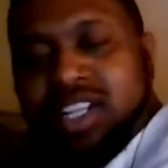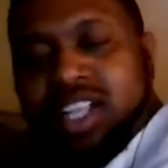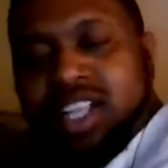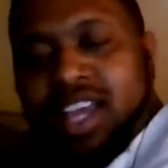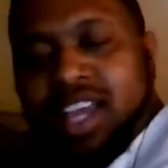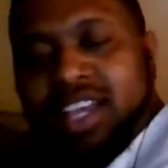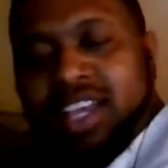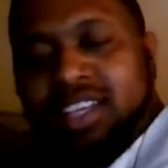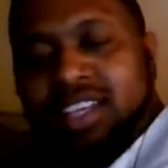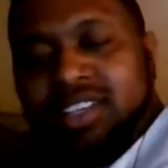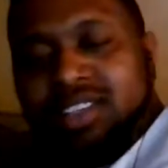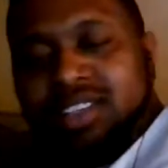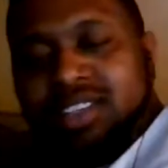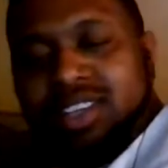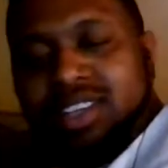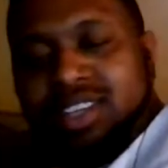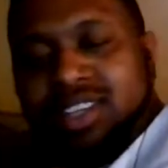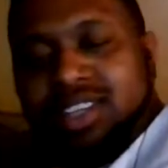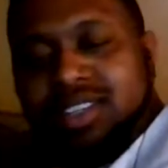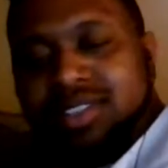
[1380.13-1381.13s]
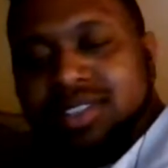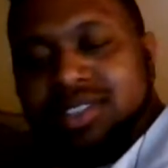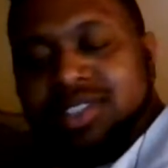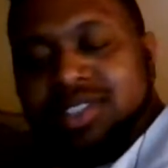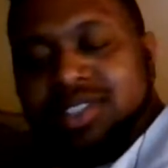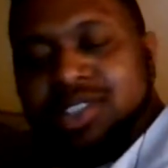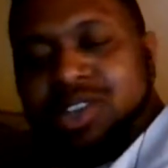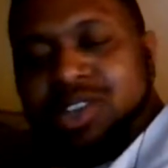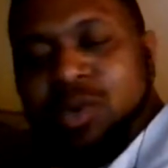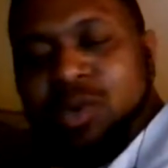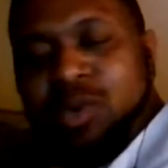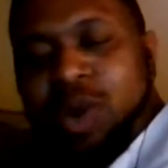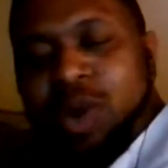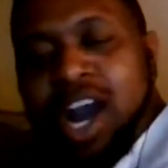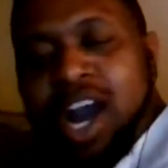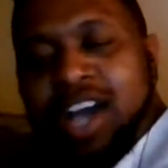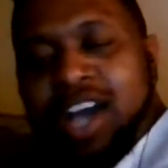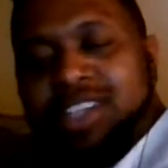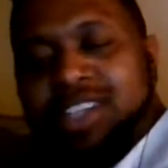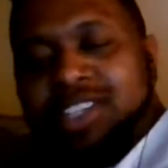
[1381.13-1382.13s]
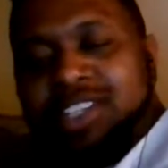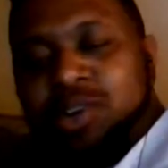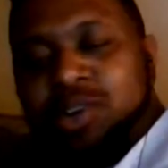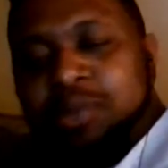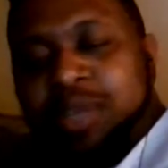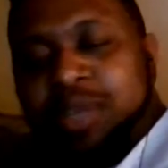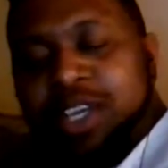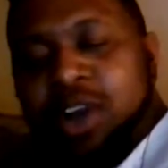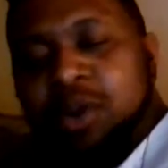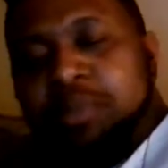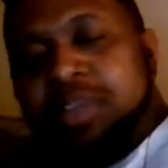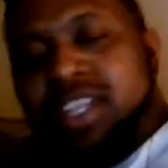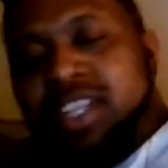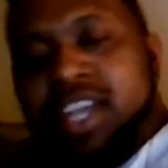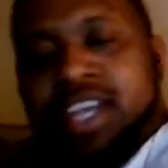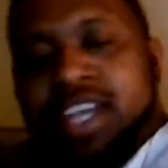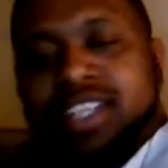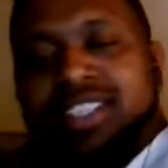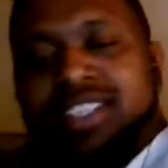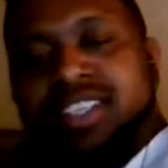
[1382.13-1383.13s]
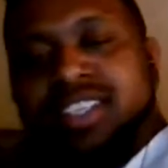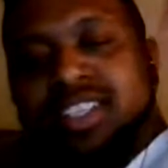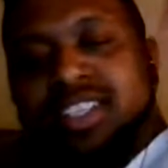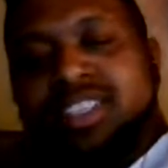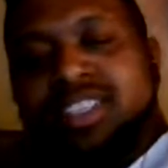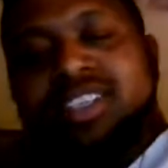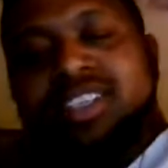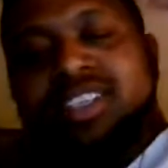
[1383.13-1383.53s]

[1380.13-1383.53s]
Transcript: Clay. Kawhi's gonna be open next year.